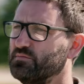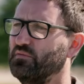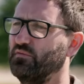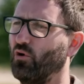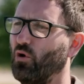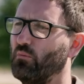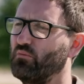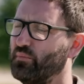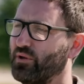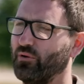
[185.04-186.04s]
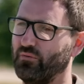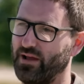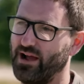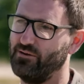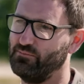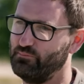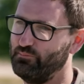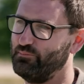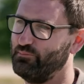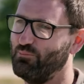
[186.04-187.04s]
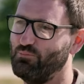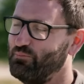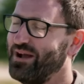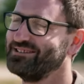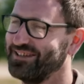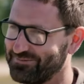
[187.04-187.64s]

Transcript: performed beyond our best